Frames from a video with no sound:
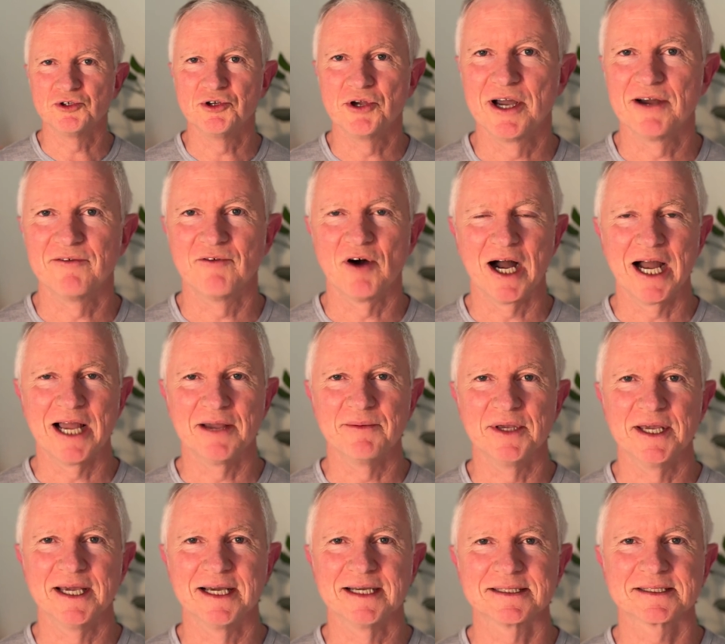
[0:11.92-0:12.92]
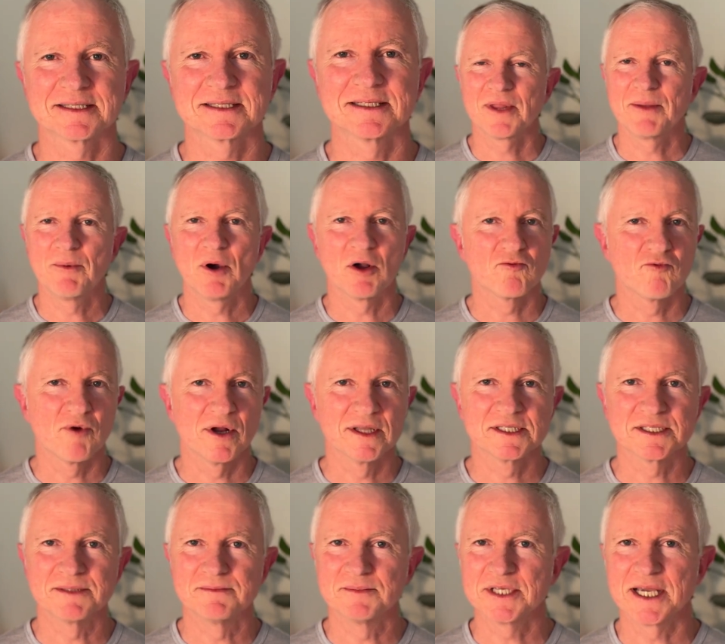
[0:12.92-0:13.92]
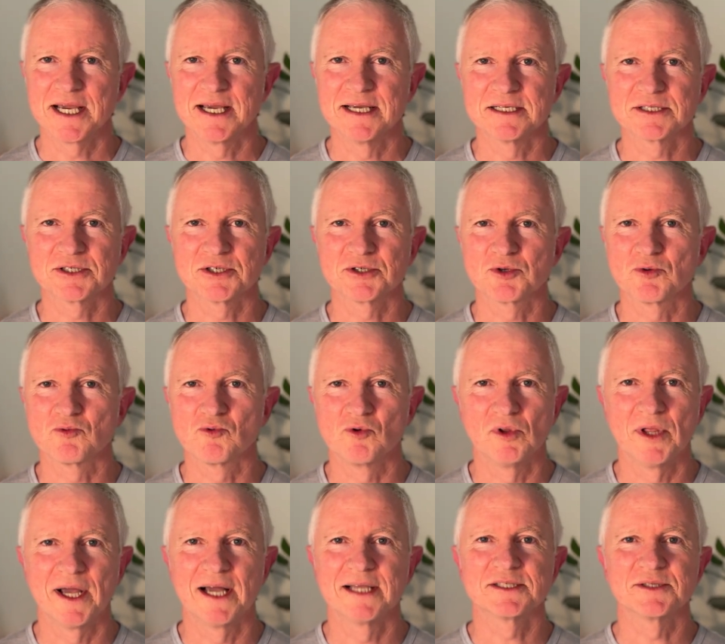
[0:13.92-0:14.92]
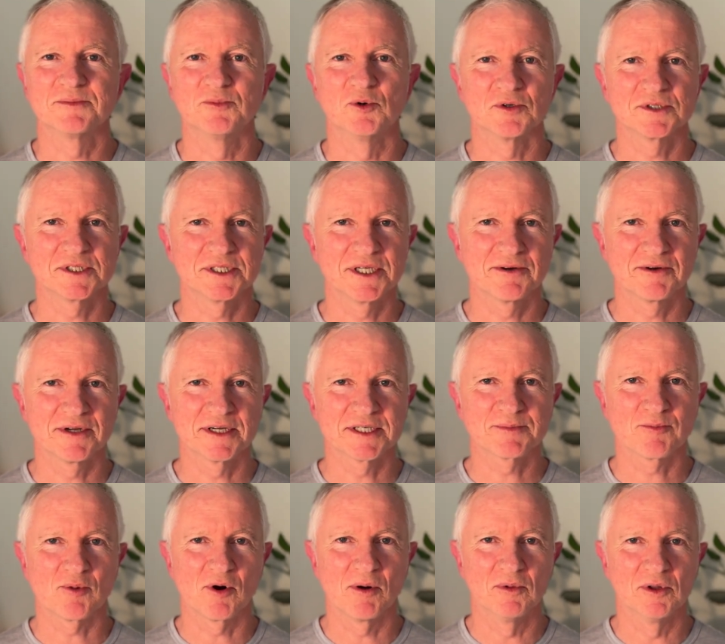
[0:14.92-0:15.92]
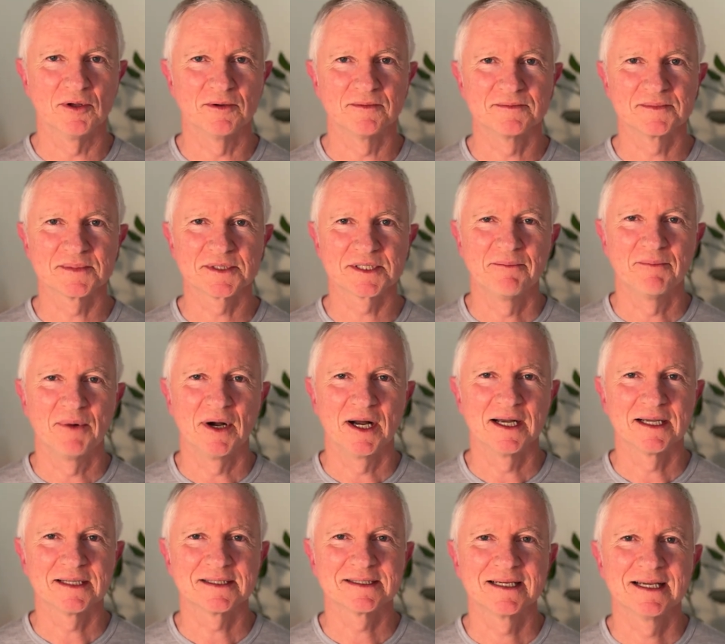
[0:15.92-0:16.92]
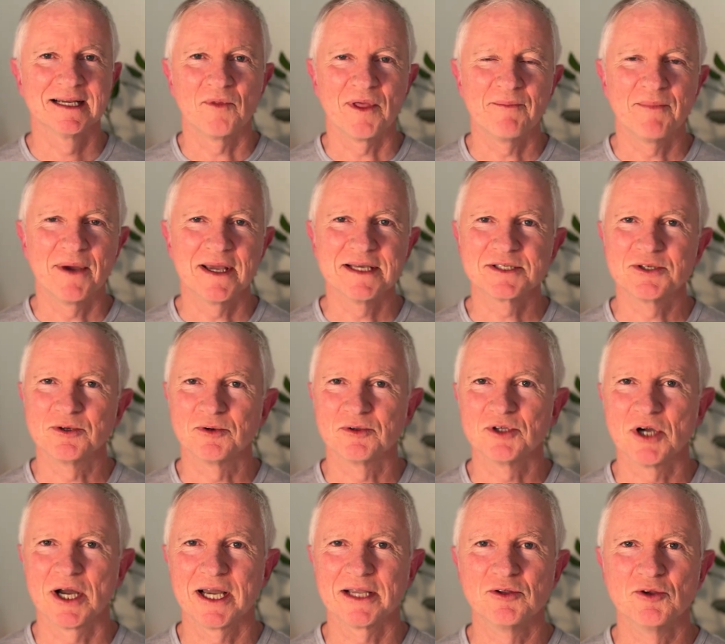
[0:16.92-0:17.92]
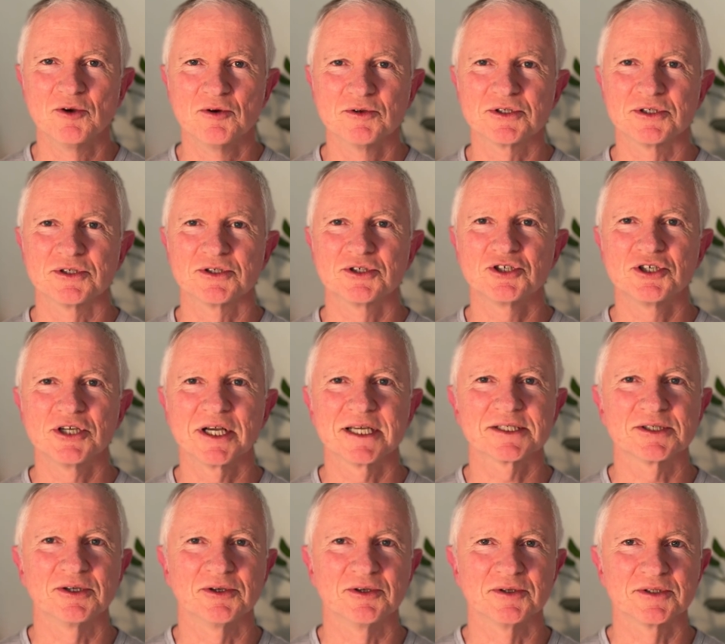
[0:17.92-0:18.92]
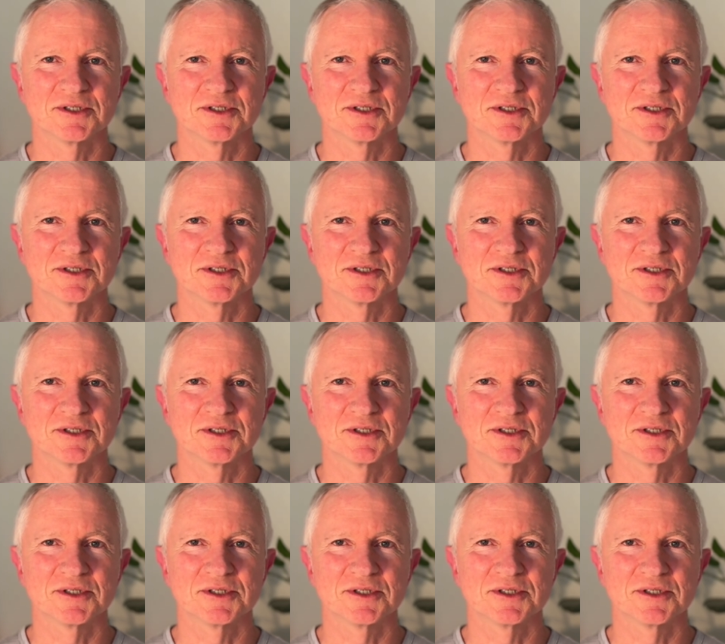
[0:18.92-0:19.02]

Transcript: you have IBS. They might run some tests just to rule out some more serious problems, but they base your diagnosis just on your